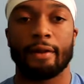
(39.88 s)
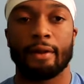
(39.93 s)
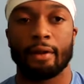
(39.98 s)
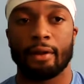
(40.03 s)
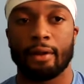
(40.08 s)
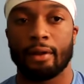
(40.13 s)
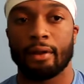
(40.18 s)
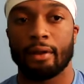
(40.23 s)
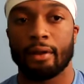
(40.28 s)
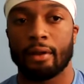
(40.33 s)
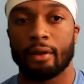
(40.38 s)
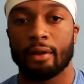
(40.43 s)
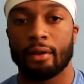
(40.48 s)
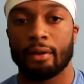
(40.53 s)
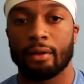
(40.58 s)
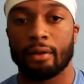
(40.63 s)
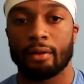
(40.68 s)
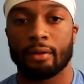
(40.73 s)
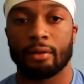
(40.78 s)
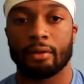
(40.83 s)

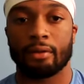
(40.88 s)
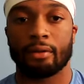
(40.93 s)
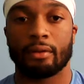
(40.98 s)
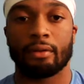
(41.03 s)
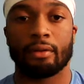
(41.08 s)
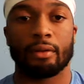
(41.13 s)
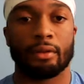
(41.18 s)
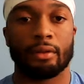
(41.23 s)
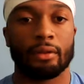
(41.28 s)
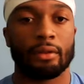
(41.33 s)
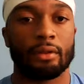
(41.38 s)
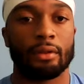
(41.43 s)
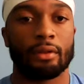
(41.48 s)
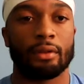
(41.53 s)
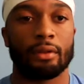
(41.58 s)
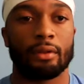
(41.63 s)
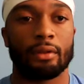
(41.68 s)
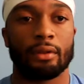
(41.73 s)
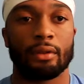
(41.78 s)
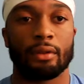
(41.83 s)

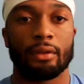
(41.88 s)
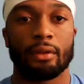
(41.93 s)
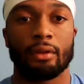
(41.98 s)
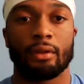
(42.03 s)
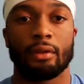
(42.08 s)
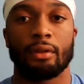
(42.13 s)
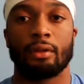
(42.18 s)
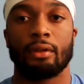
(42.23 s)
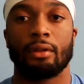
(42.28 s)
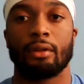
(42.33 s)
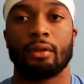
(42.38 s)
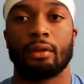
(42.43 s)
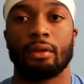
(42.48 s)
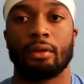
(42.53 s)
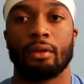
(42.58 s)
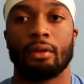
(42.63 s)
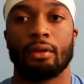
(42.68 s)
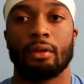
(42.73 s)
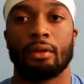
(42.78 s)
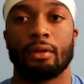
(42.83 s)

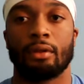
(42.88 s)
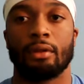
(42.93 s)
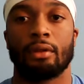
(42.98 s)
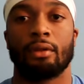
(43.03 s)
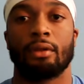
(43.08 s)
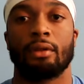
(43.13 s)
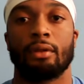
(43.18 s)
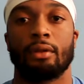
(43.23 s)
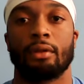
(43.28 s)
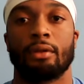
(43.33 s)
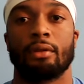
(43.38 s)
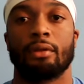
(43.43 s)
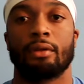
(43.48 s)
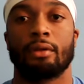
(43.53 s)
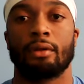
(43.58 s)
(silence)